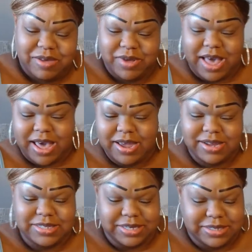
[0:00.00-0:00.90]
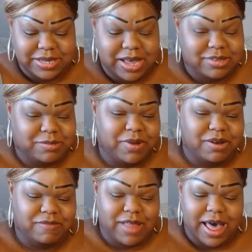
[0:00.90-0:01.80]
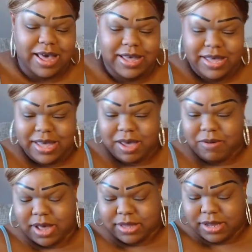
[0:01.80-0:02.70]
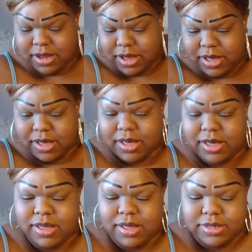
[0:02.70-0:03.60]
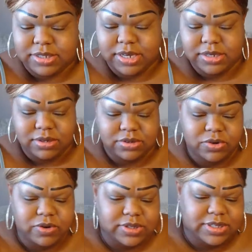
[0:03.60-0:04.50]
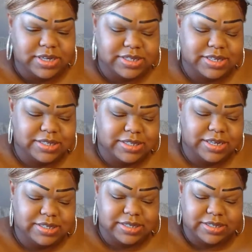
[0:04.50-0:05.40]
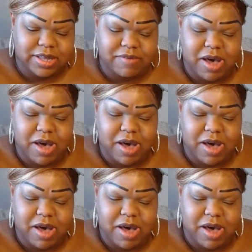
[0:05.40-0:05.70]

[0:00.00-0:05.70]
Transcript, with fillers: We got here the six of cups, butterfly, and we got the uh Six of swords, six, six, six, and stuff.